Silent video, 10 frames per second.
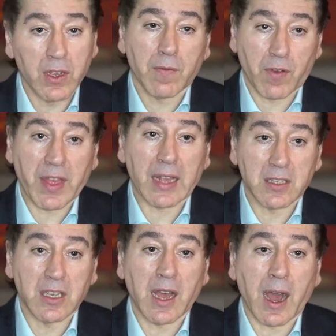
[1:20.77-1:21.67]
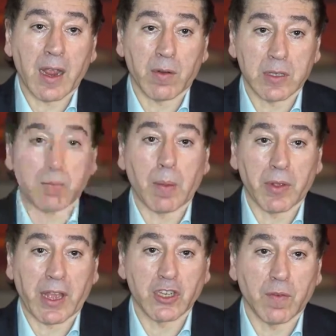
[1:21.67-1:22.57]
For that, see IRS
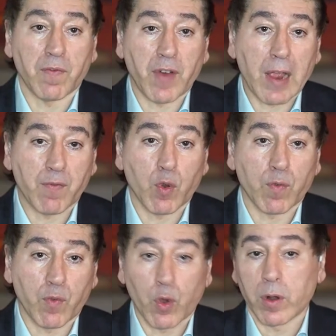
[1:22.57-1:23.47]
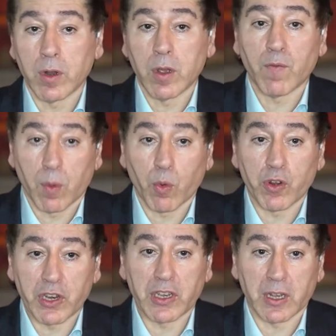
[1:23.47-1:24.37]
publication 544 for more
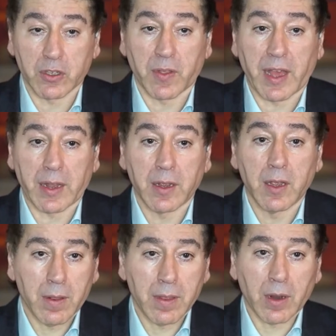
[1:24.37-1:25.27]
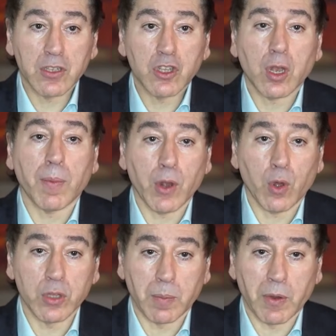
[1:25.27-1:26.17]
details on that. Now let's talk about
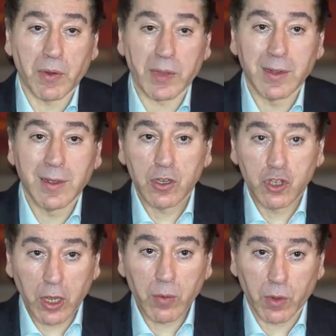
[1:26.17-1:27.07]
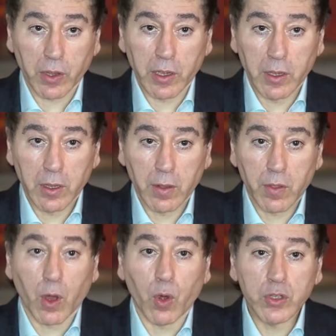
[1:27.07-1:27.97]
holding period. Generally, the
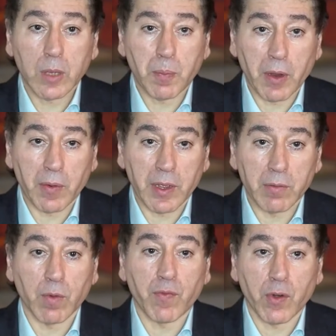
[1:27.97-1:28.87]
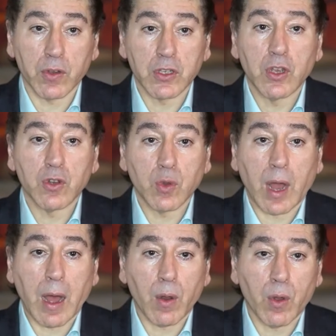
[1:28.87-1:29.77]
holding period refers to
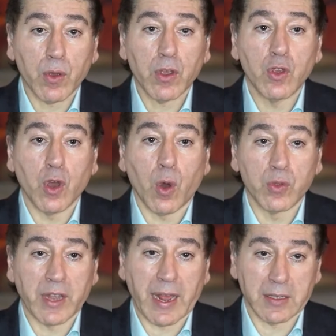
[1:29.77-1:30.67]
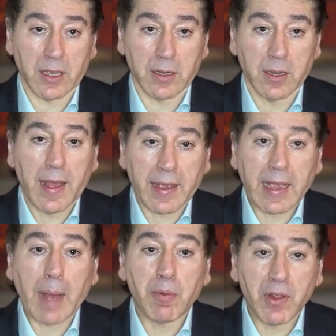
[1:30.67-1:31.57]
how long you owned an asset. A
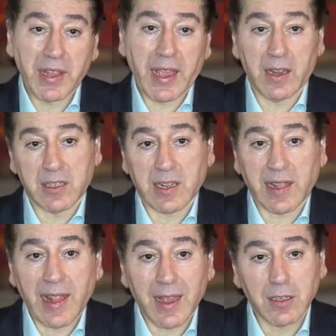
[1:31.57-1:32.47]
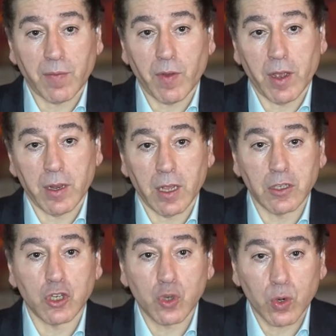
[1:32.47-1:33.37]
capital gain is classified as a
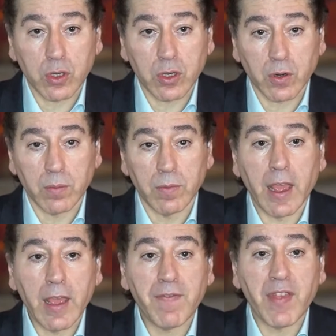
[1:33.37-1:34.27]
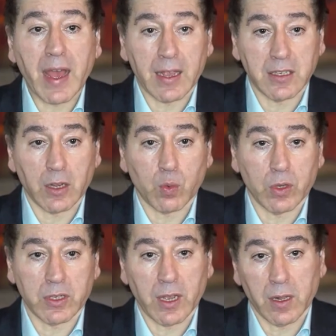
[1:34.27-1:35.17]
short term if the asset
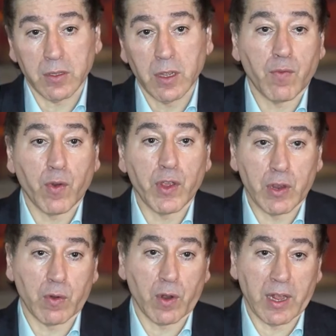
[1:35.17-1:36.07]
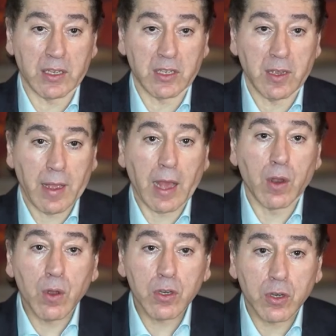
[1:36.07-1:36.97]
was held for a year or less, and
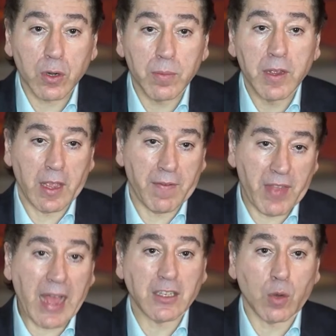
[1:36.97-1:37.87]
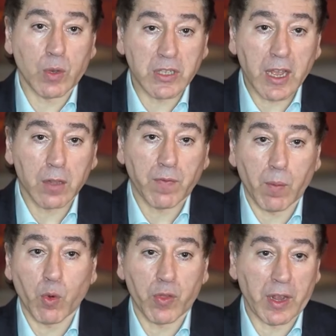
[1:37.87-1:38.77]
long term if the asset was held for
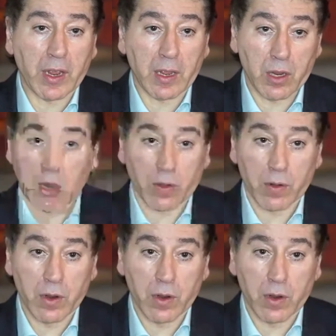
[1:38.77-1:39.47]
more than a year.